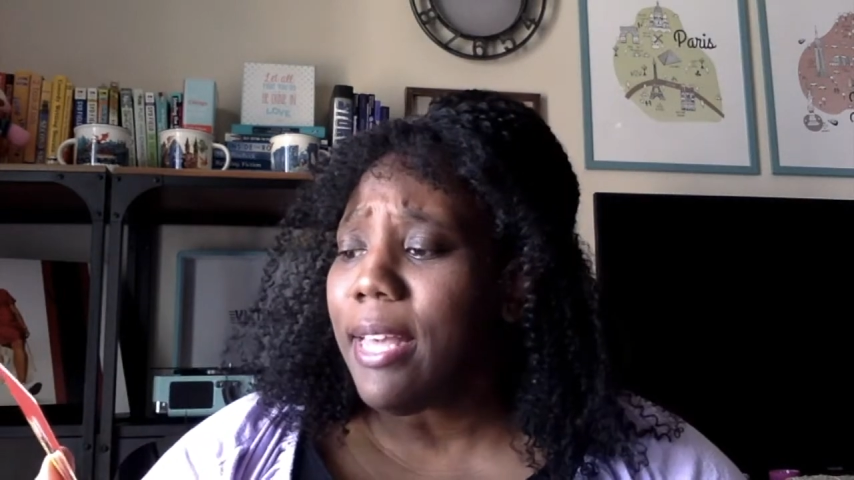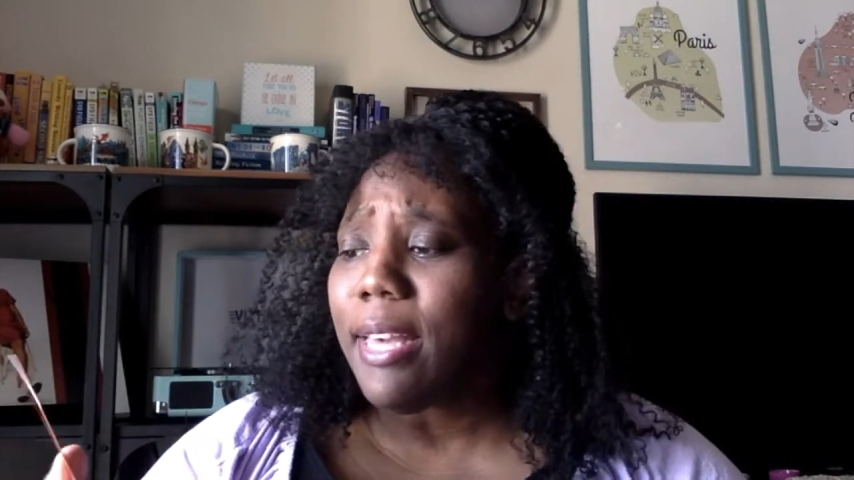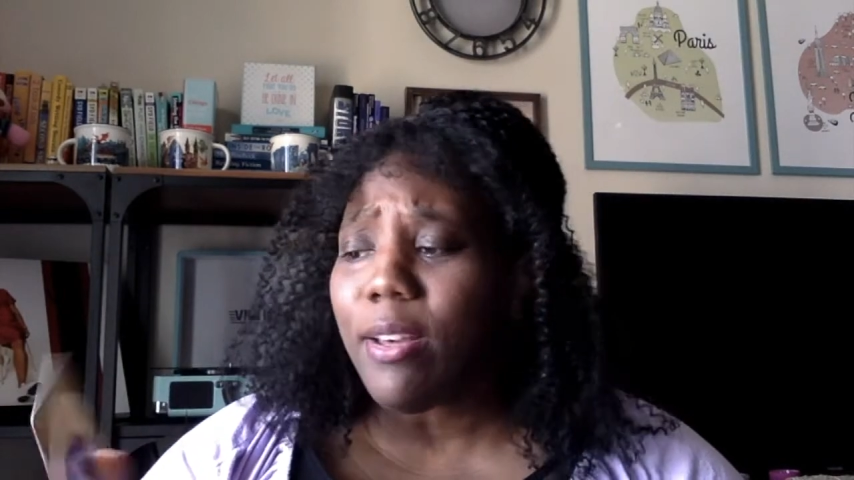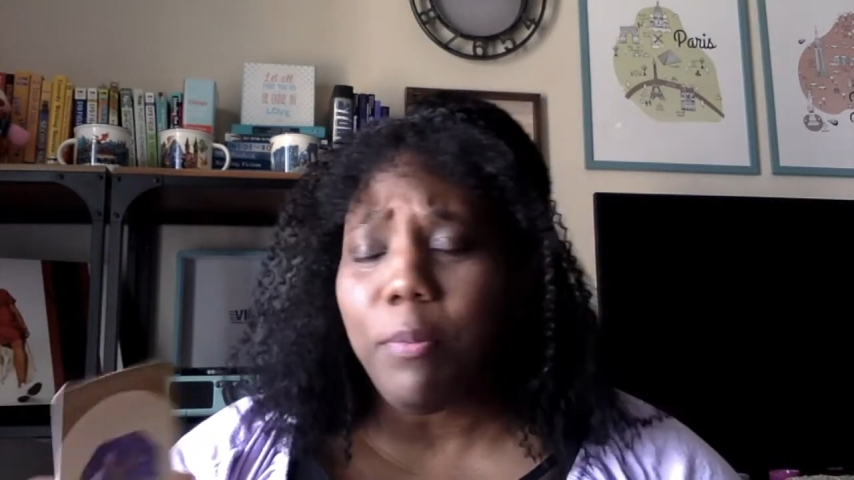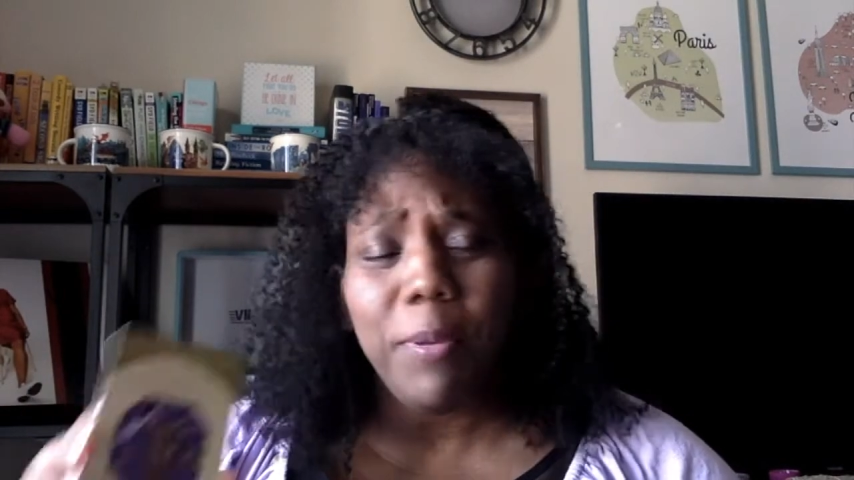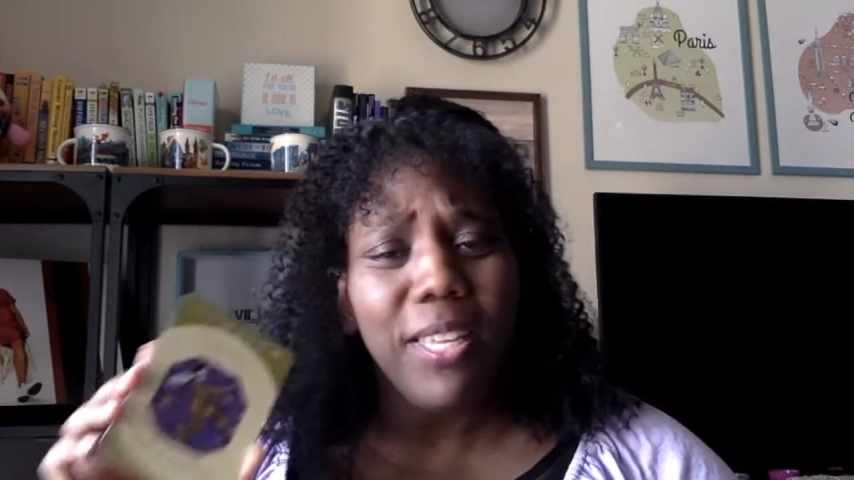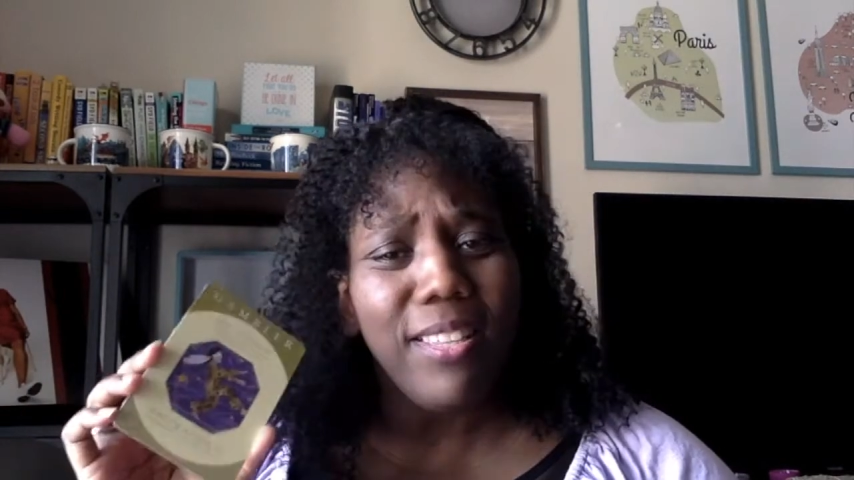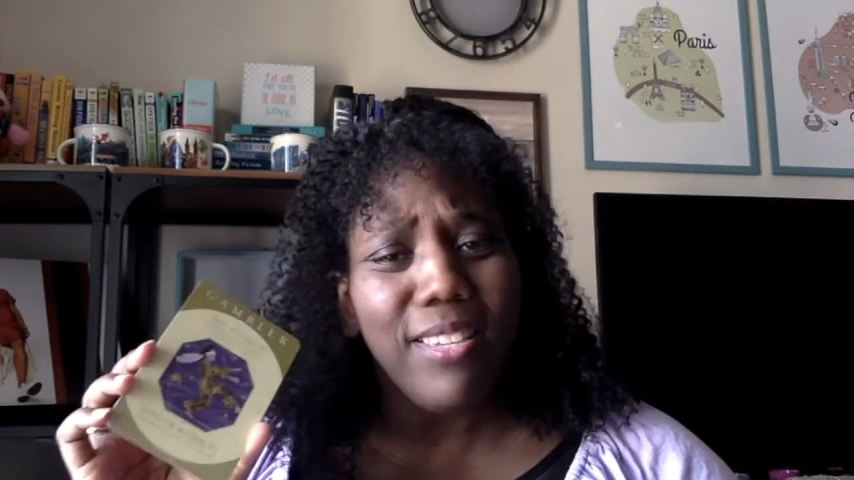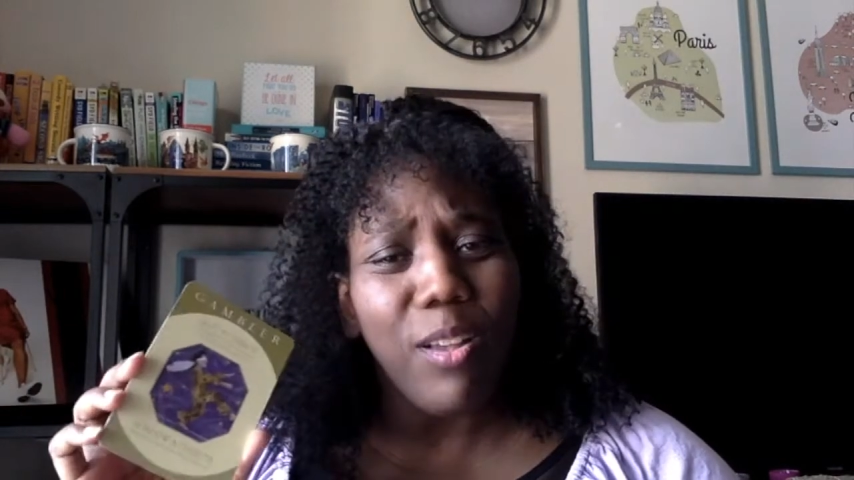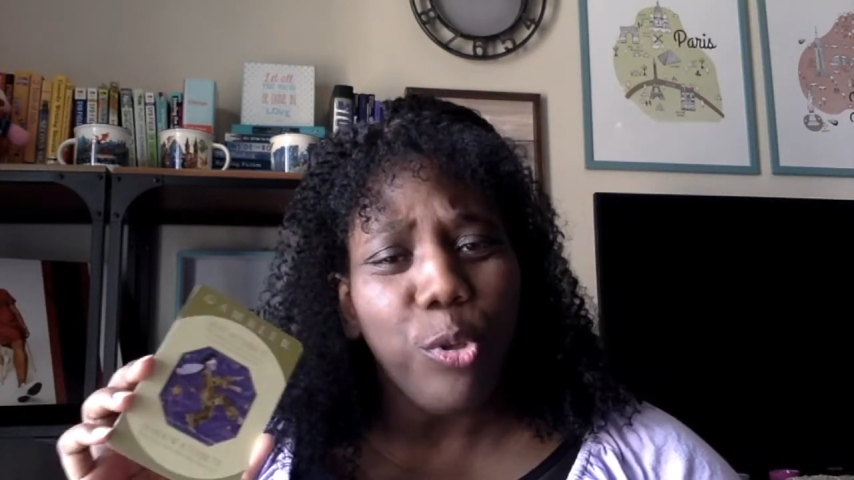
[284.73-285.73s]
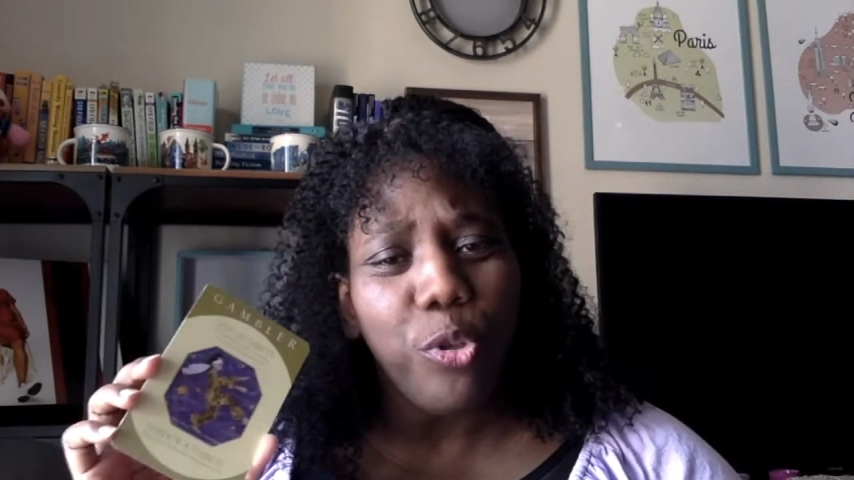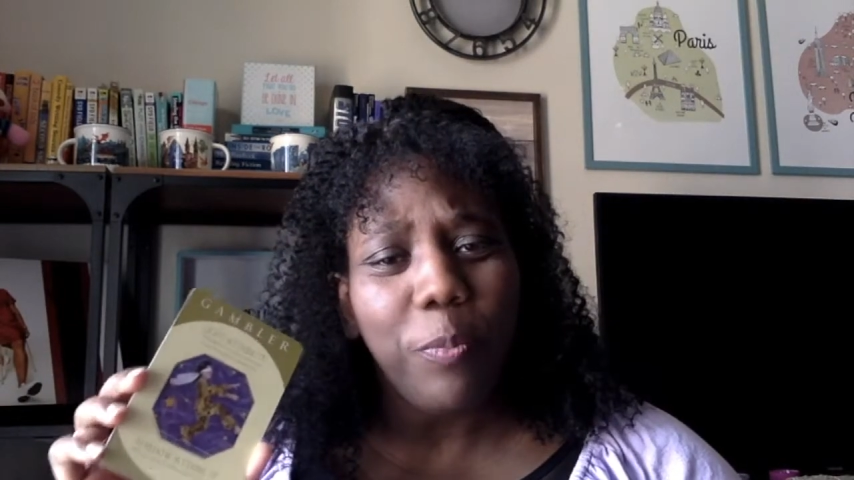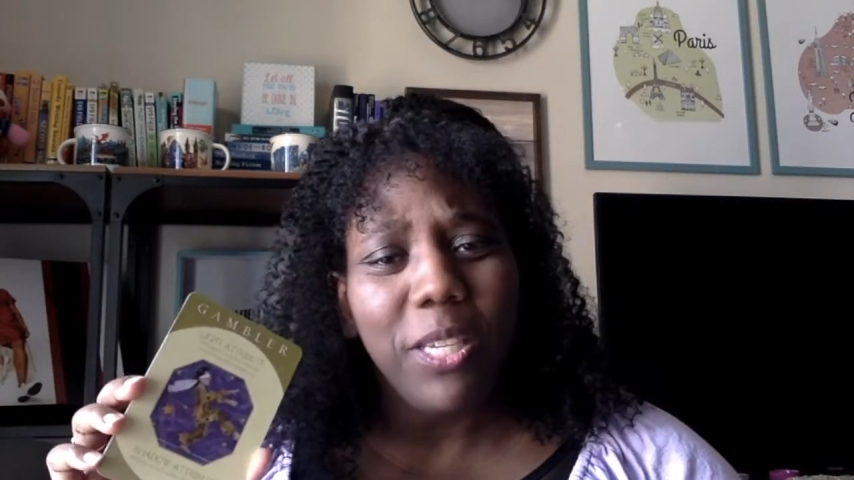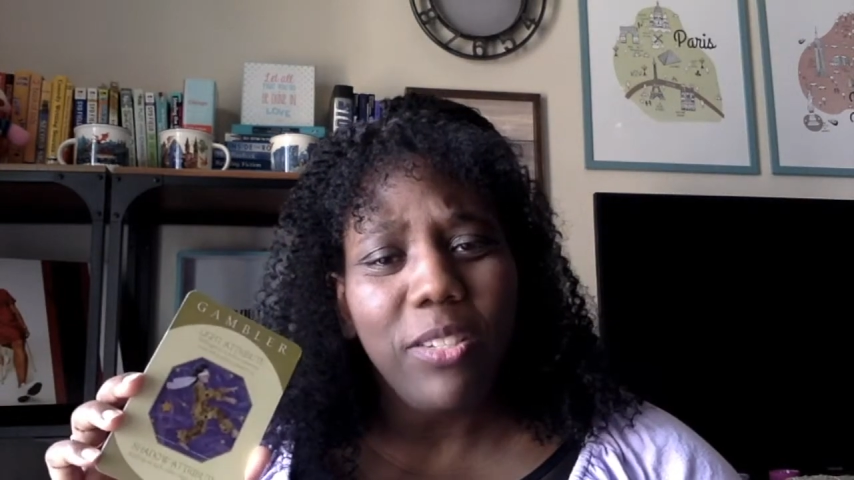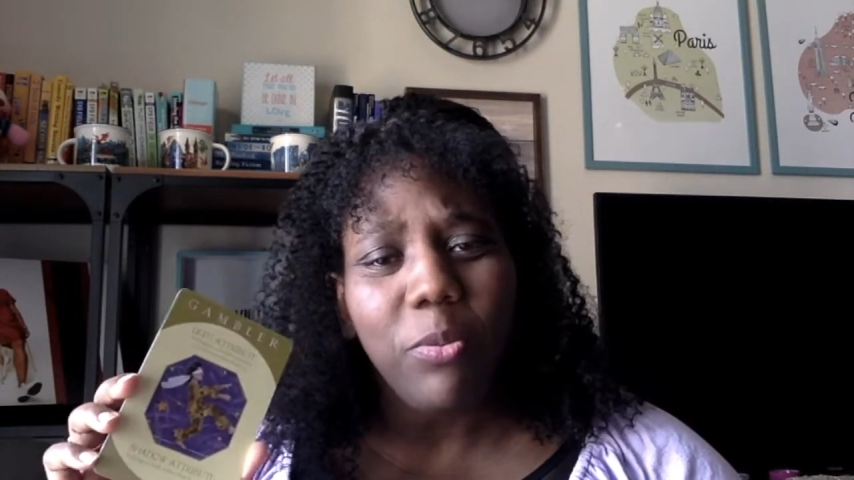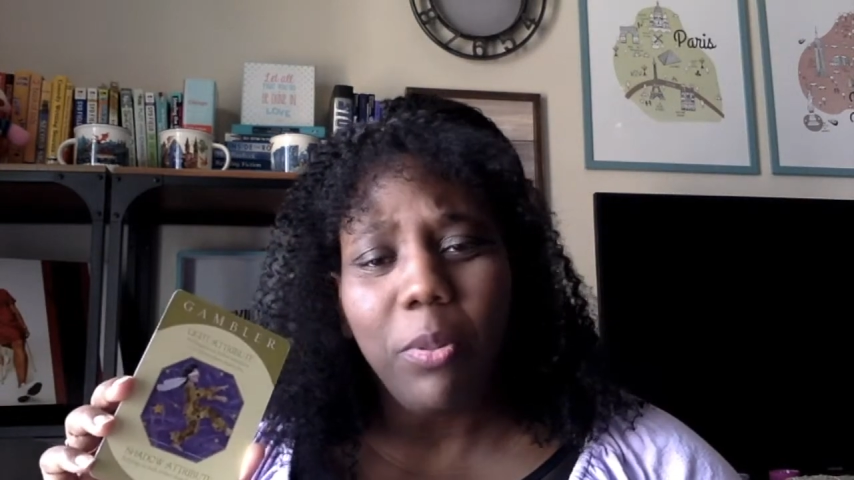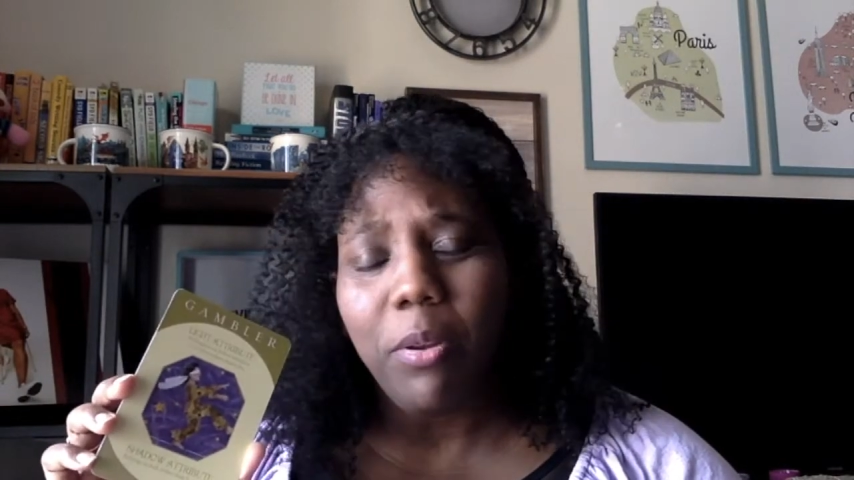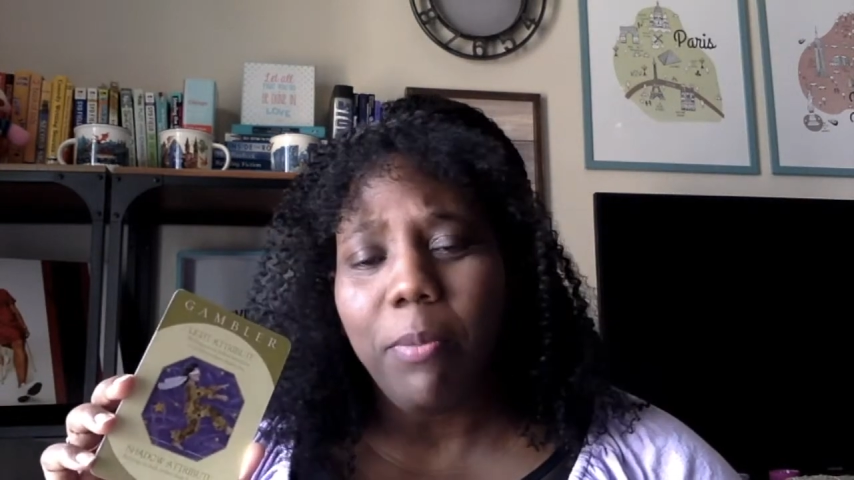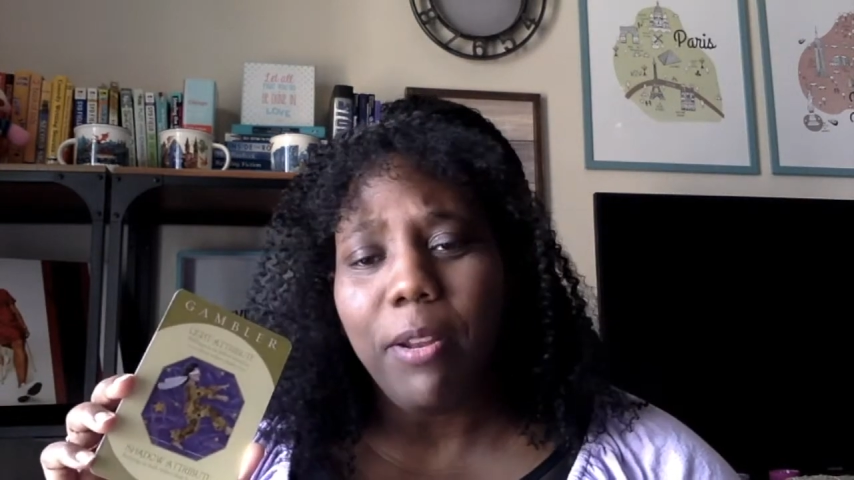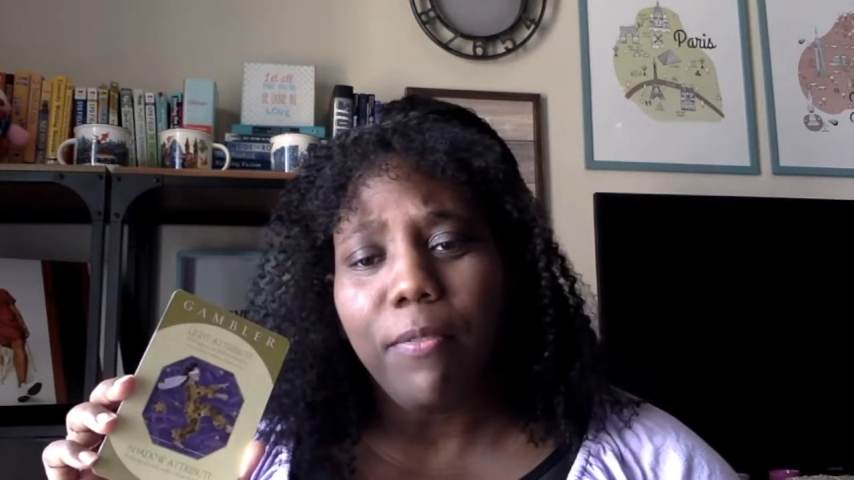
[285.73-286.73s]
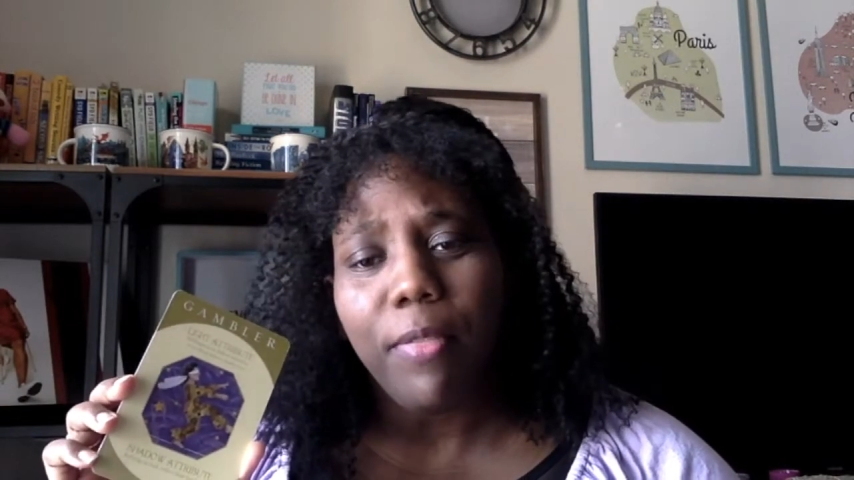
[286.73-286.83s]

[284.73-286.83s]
It could be, this also speaks to a little bit of